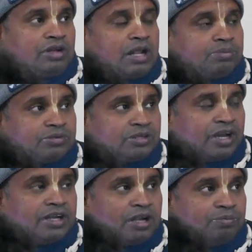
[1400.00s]
left
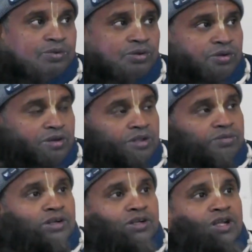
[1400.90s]
side of your
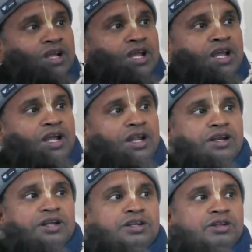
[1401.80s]
liver,
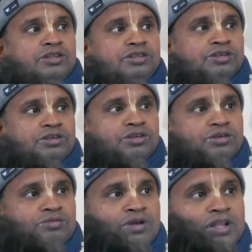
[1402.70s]
and it is
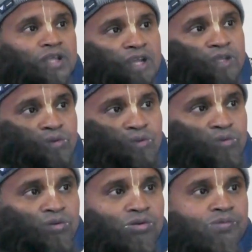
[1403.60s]
very acute.
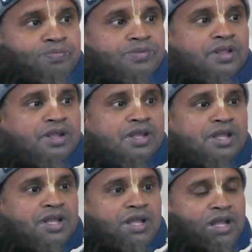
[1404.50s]

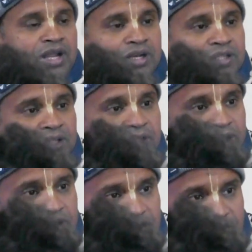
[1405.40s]
And
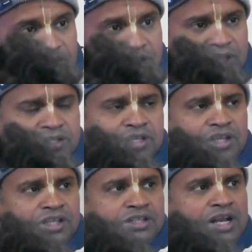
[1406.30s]
this
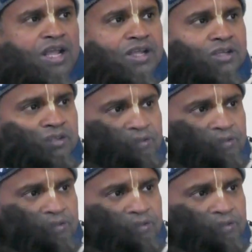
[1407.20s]
is like,